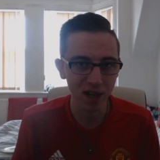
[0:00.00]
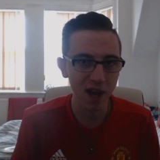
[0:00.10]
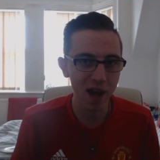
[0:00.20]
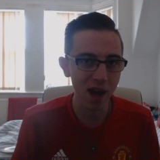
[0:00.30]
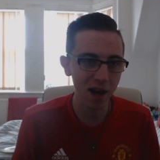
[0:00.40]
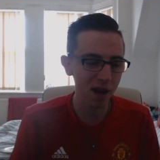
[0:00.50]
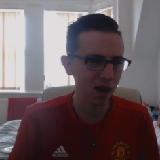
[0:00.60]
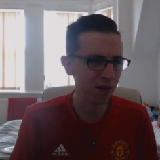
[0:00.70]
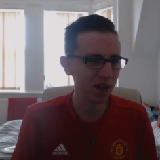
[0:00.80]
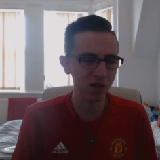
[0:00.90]
uh,
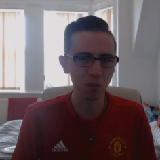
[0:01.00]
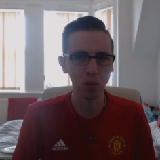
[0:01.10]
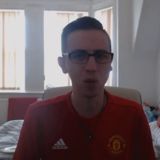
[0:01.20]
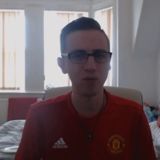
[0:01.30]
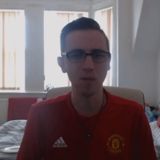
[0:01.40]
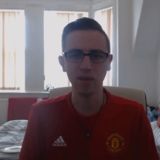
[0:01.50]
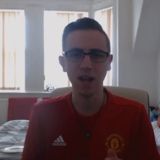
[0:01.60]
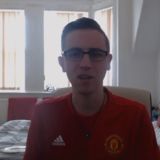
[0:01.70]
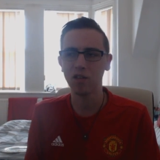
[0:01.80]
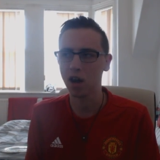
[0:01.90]
I think it's a ball from
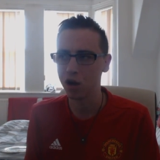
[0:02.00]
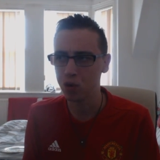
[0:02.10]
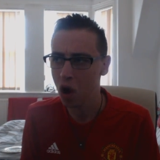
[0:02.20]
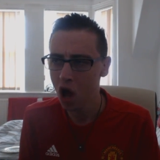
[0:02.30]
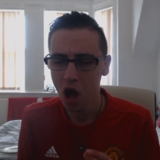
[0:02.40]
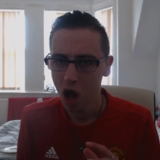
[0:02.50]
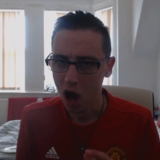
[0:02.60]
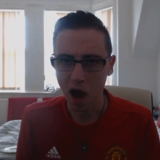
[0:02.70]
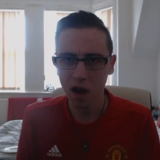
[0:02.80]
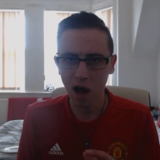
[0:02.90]
Valencia, who
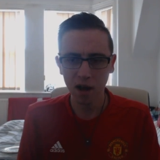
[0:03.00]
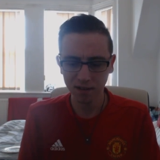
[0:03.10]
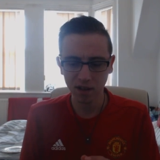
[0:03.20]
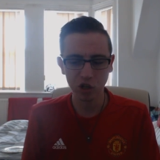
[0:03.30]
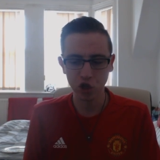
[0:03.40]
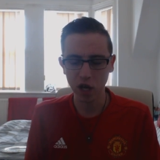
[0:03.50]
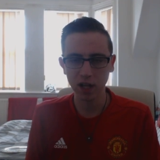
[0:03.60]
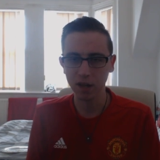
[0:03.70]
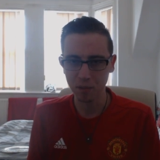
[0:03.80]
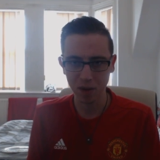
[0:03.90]
I, I said
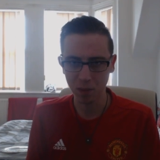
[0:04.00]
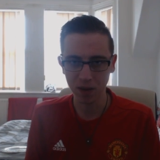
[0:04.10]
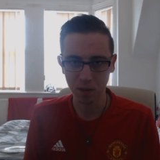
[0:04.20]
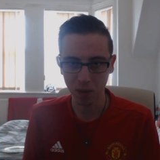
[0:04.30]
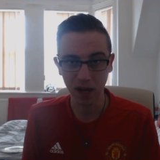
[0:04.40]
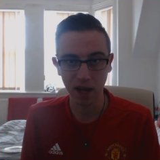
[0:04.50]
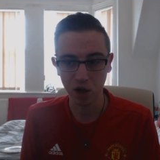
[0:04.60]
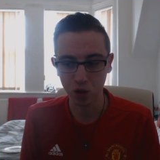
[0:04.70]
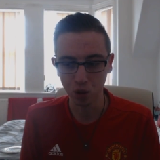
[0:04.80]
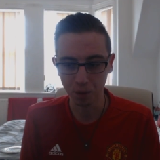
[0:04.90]
Schneidlin might be the player
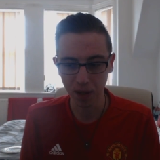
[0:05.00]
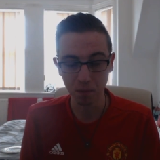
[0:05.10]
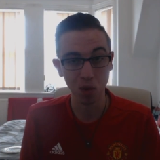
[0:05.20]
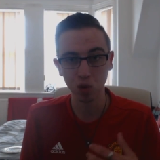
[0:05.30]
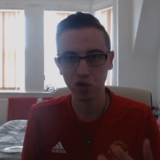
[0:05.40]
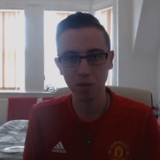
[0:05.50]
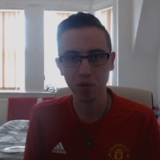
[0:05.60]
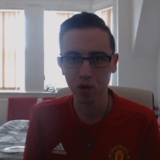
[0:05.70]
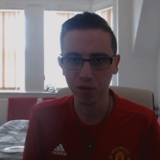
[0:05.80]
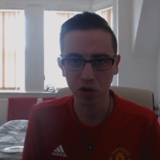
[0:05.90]
who'd be most
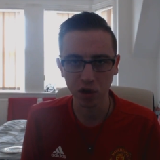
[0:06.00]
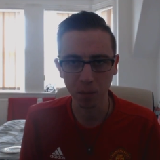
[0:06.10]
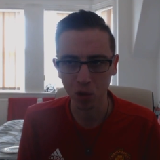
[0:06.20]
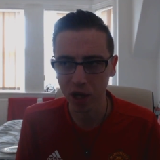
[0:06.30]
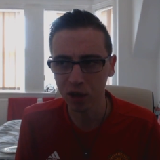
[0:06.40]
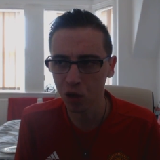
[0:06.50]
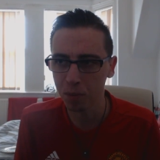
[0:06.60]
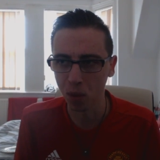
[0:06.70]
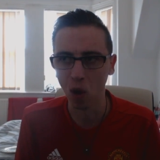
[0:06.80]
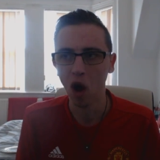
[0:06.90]
improved under Mourinho,
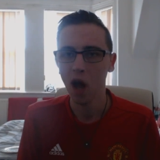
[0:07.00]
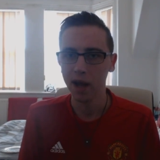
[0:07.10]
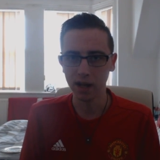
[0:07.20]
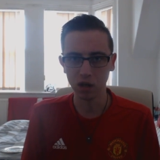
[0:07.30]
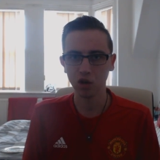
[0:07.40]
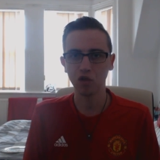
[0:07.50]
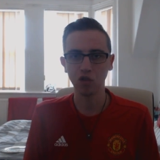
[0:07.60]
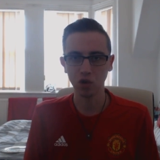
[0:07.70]
but it looks as though